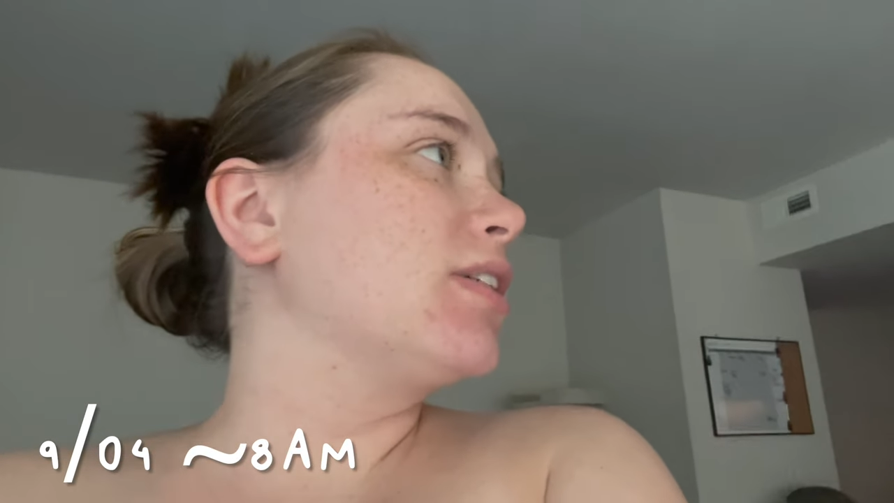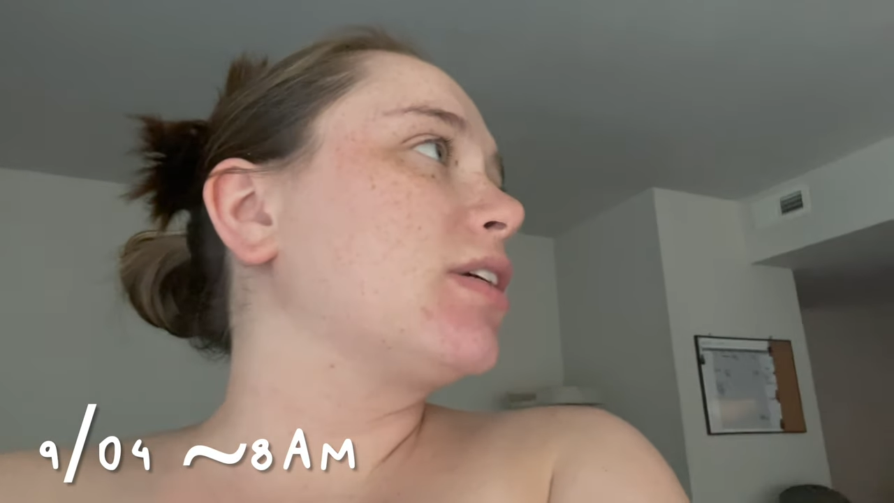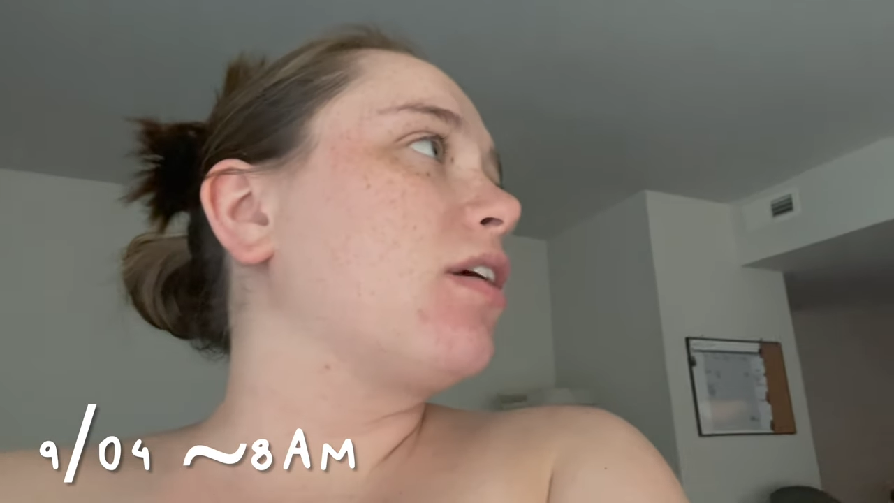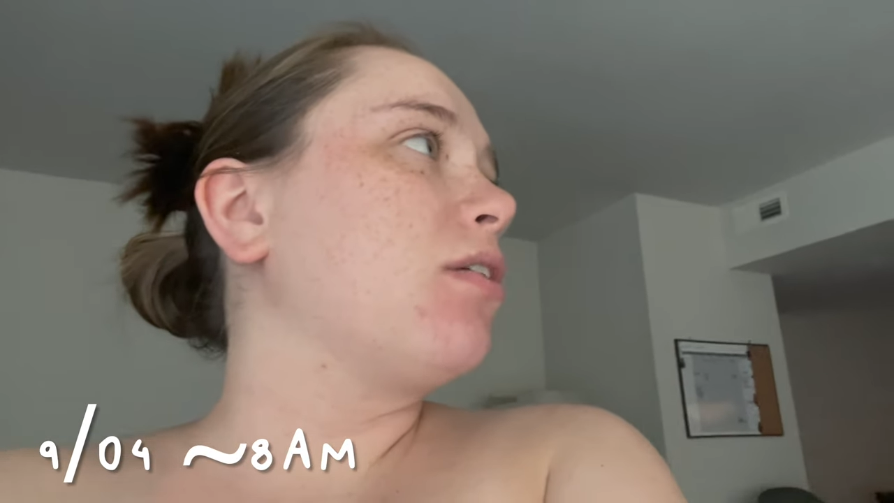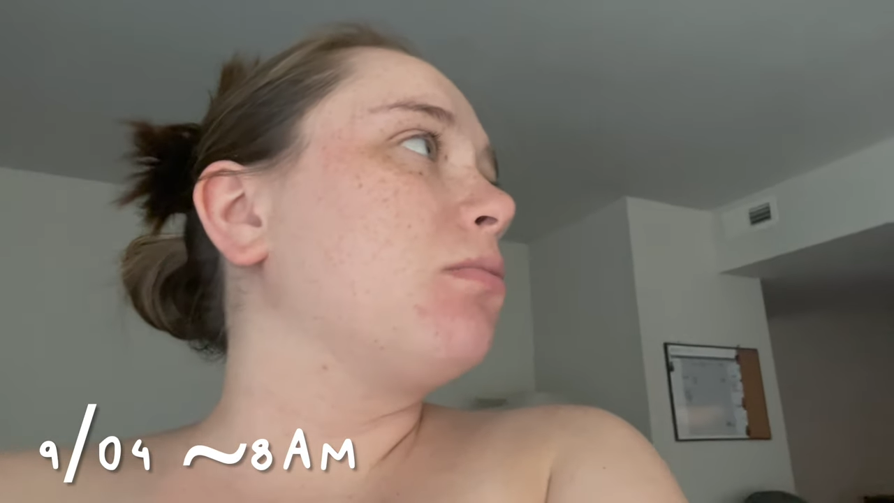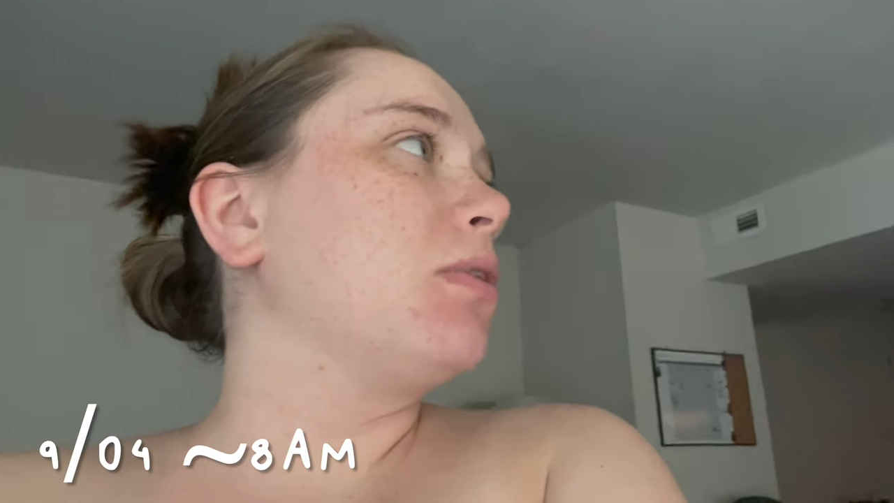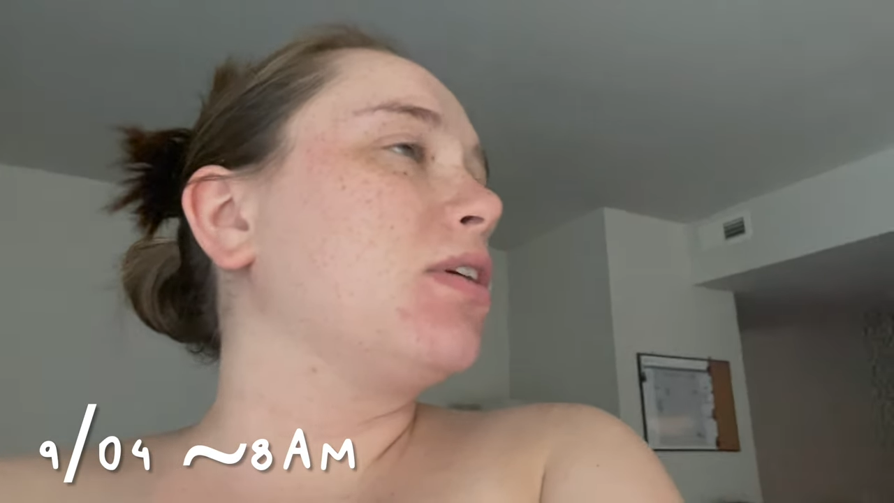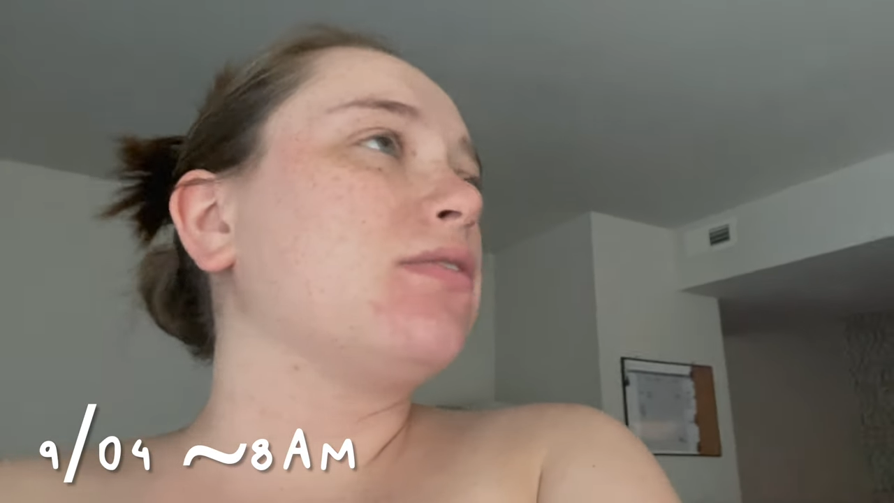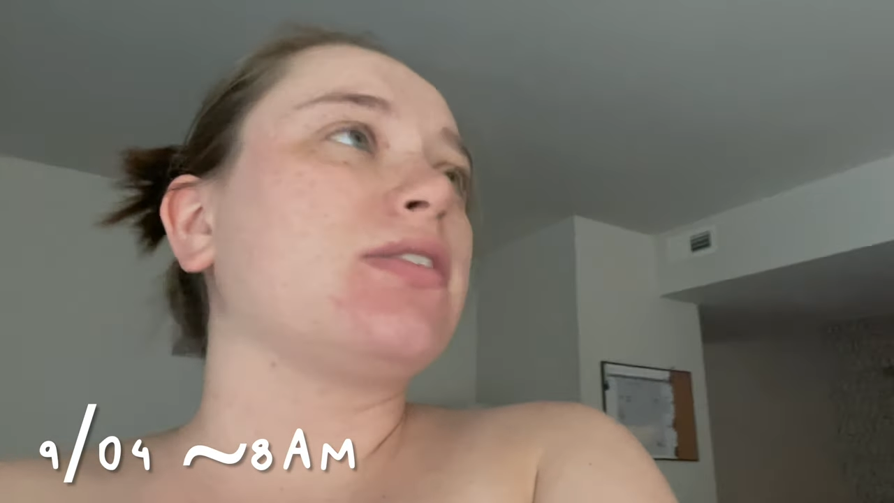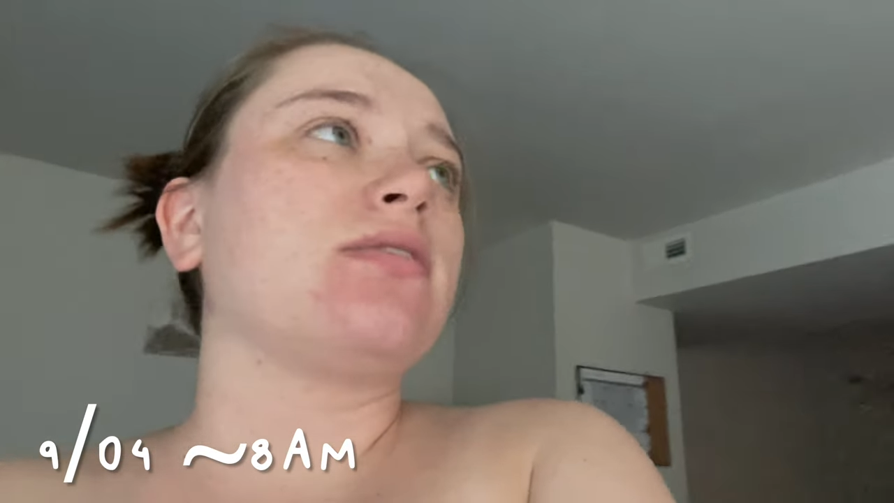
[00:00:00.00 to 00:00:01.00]
scared me
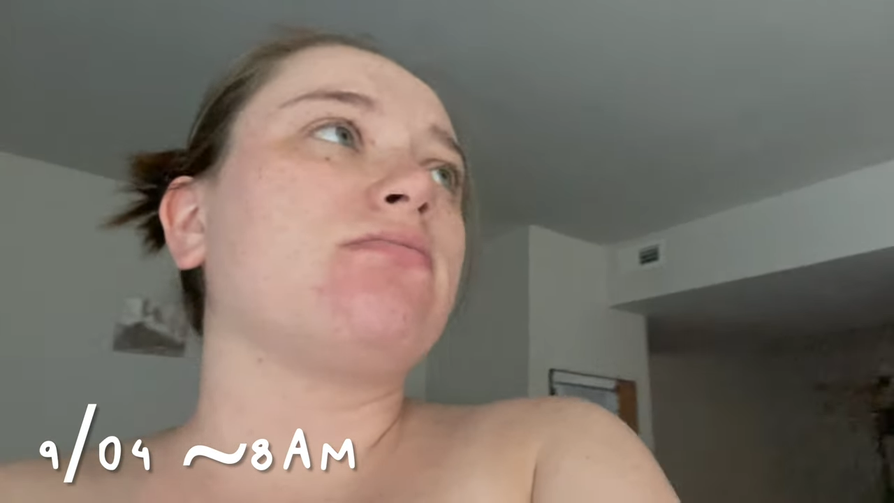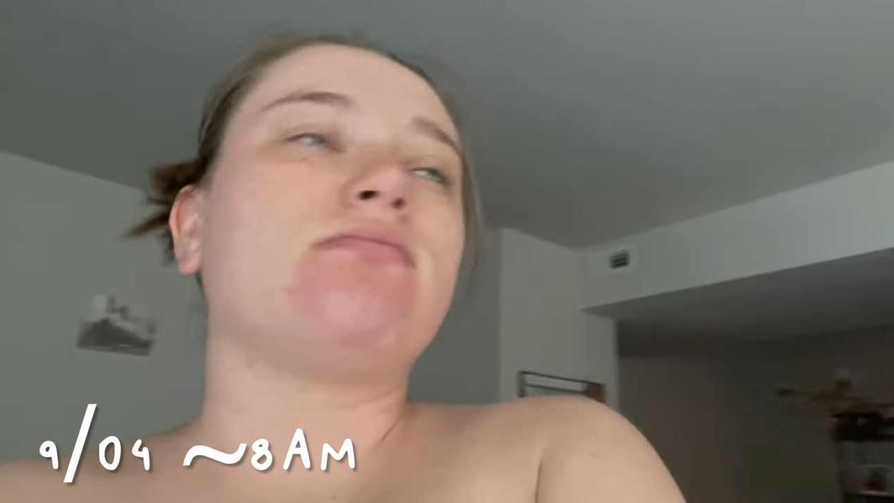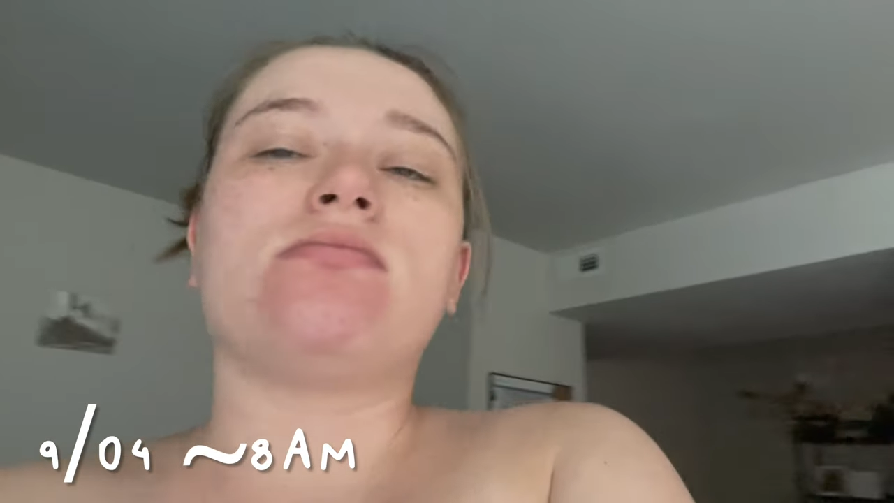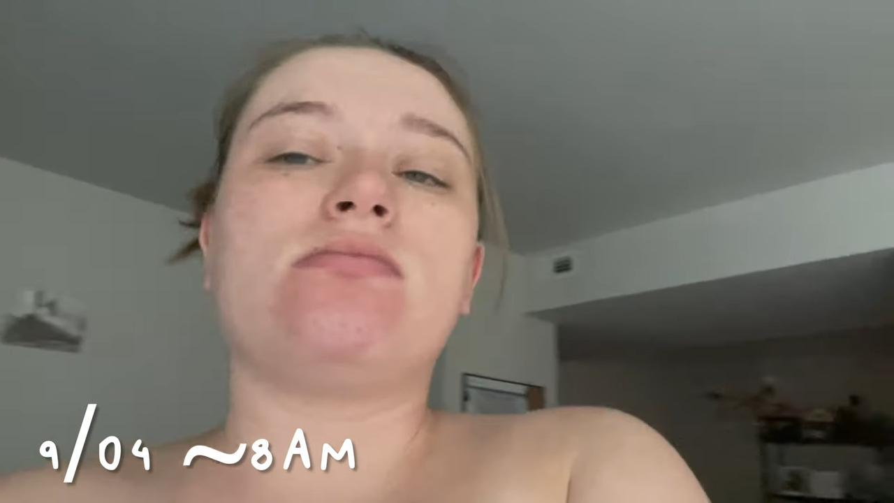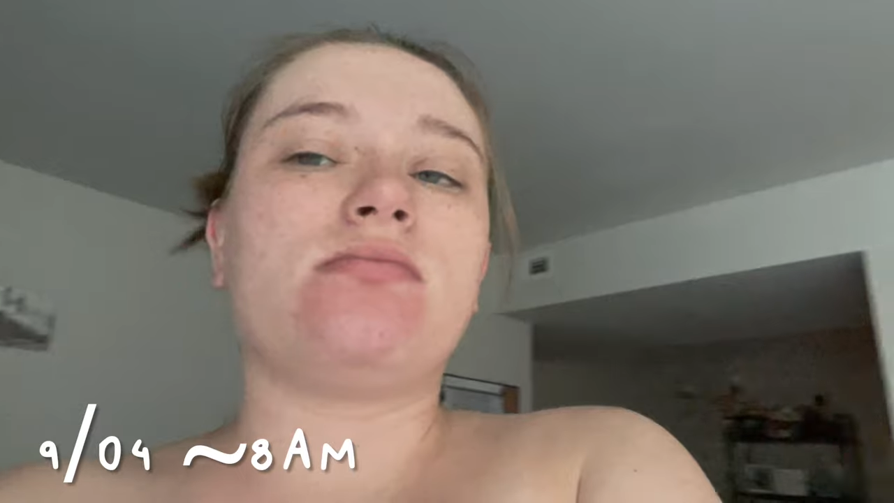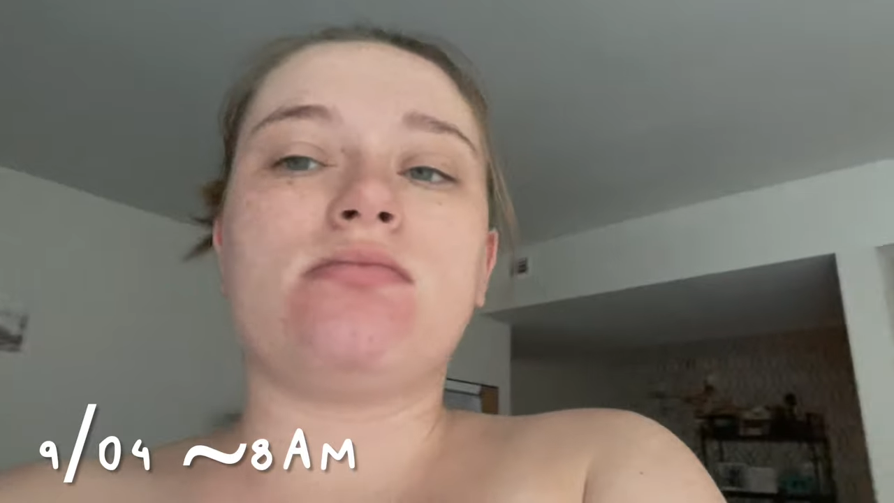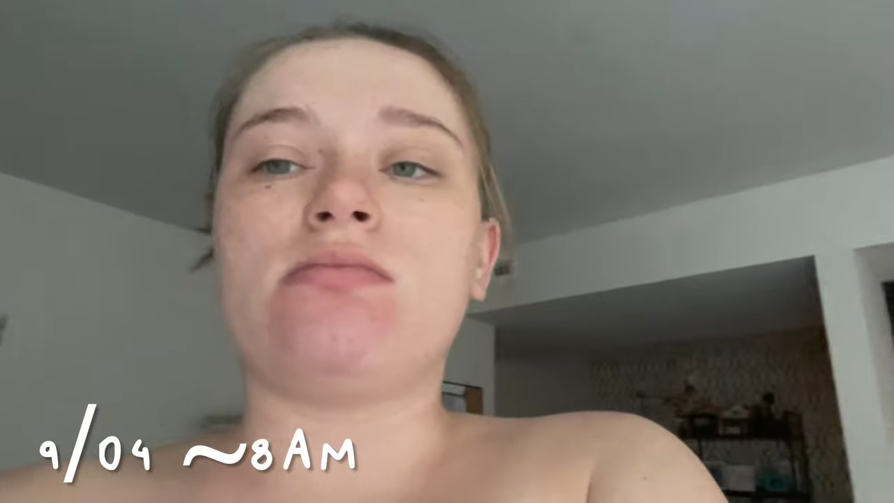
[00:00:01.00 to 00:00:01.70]
and I was like, mm -mm.